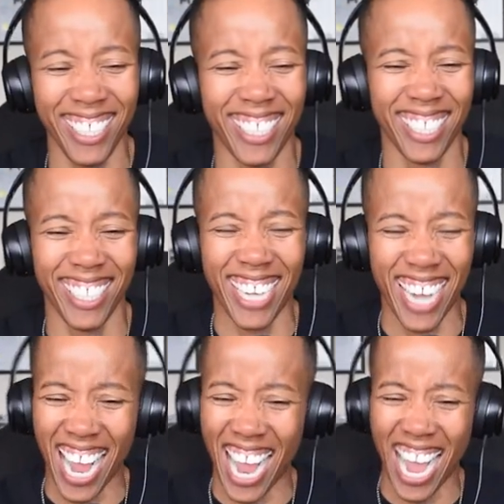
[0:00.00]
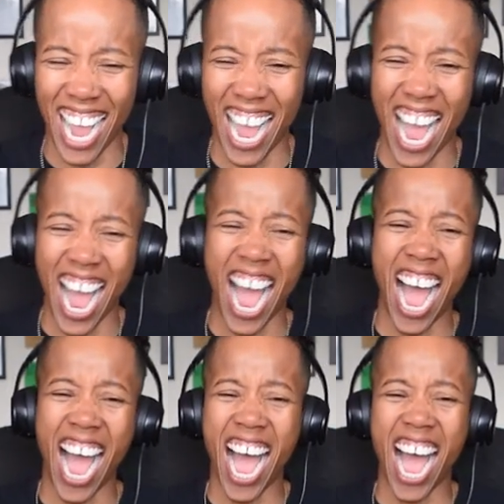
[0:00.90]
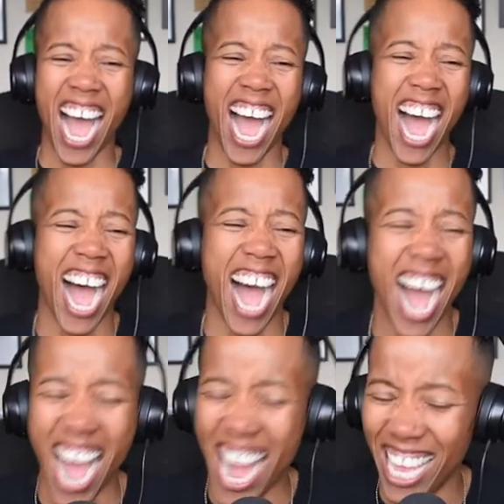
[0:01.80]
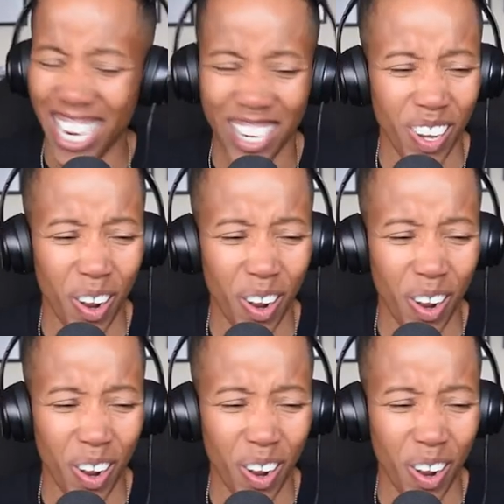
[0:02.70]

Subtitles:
(not speaking)